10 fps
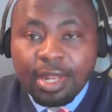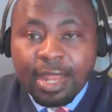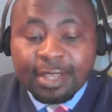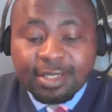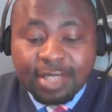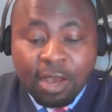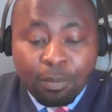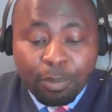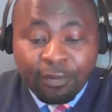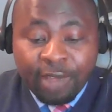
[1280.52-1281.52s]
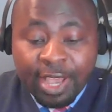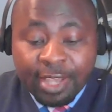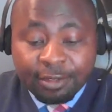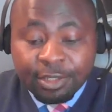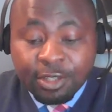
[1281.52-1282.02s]
Next, I will
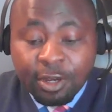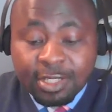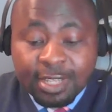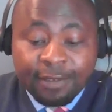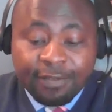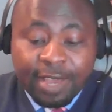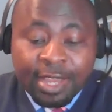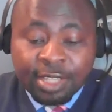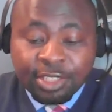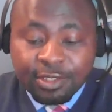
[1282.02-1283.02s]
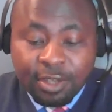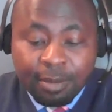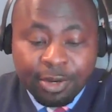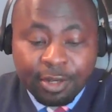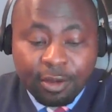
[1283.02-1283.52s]
provide results and a financial
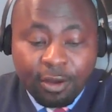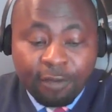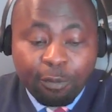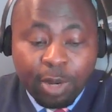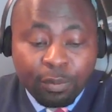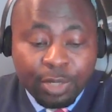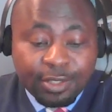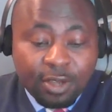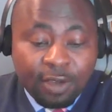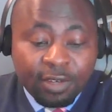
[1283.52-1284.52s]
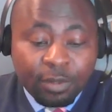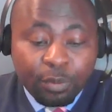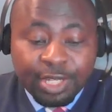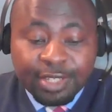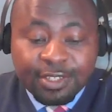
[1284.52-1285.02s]
summary of what we discovered
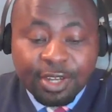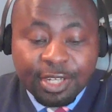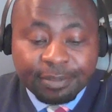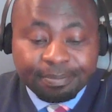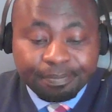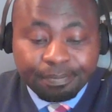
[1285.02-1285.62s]
with this study.